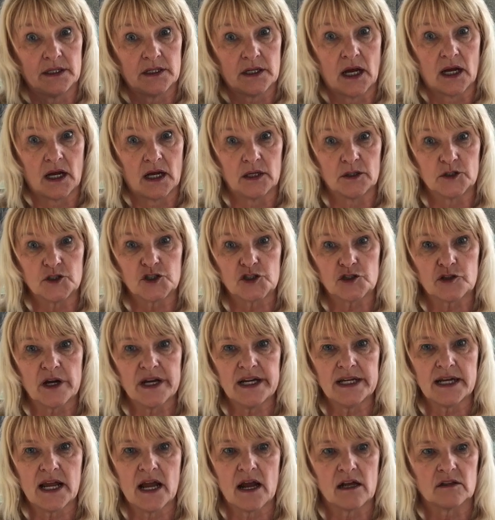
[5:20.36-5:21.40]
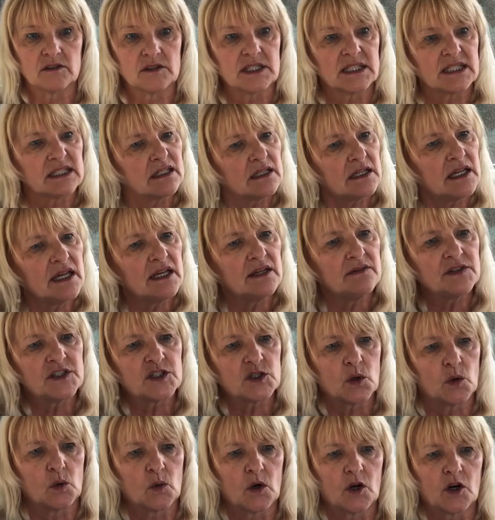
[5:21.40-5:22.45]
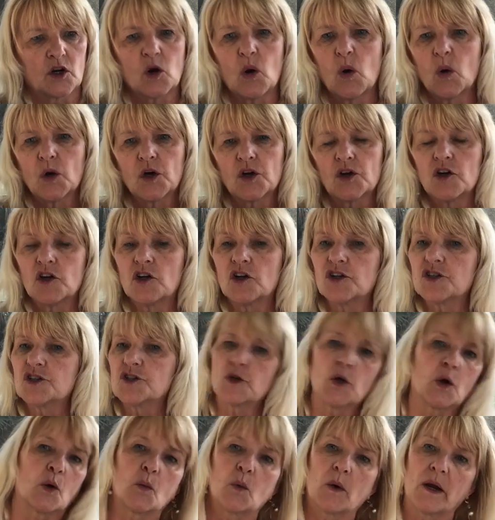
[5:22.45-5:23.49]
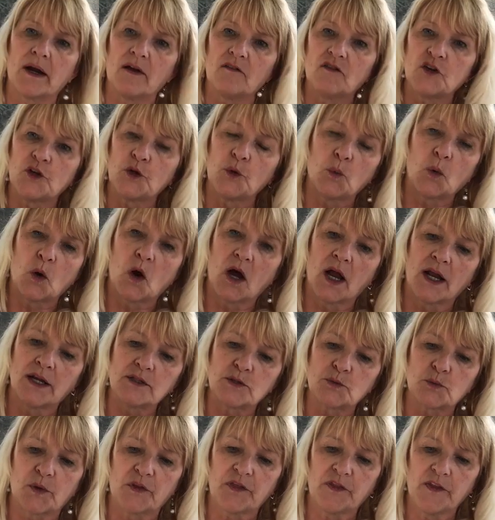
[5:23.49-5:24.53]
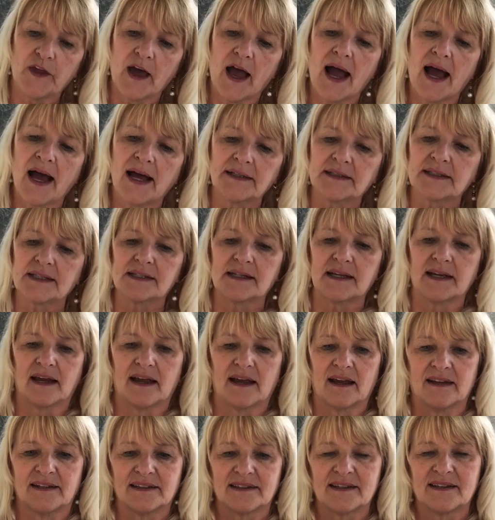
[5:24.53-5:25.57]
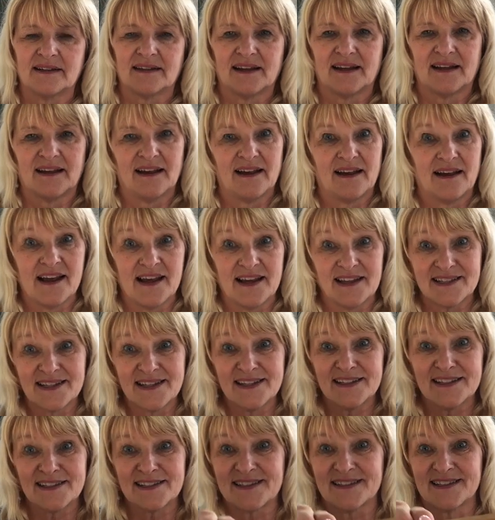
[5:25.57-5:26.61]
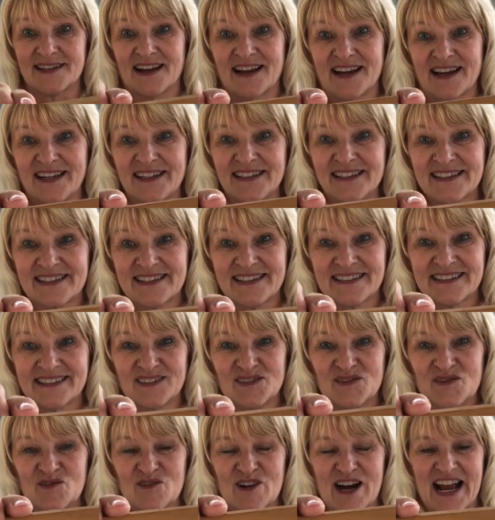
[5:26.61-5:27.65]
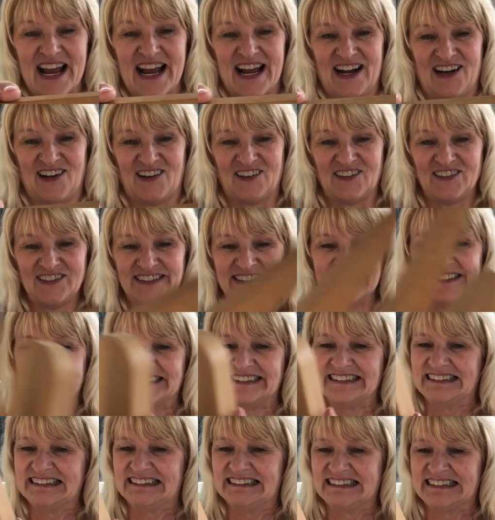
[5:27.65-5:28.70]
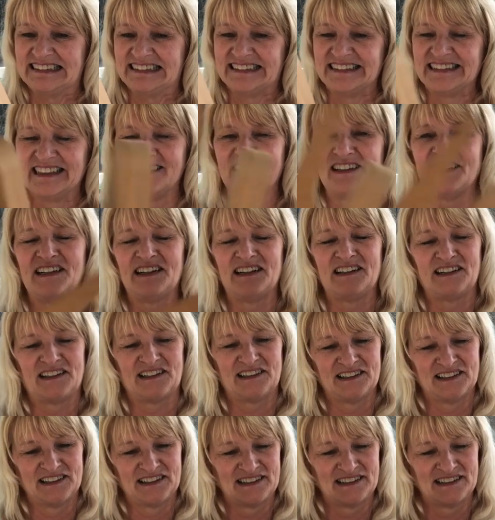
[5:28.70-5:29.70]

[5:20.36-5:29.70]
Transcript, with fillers: uh, straighten out sleeves or corners or whatever you want with that. And isn't this nice? Wow. Oh,